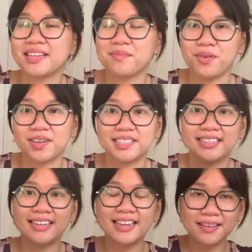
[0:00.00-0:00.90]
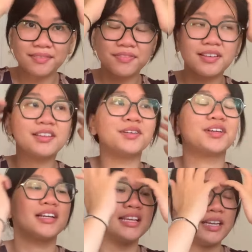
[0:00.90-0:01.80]
and watching if
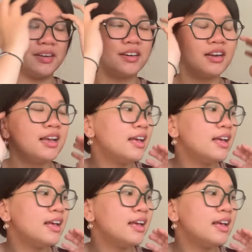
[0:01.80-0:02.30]
you're here.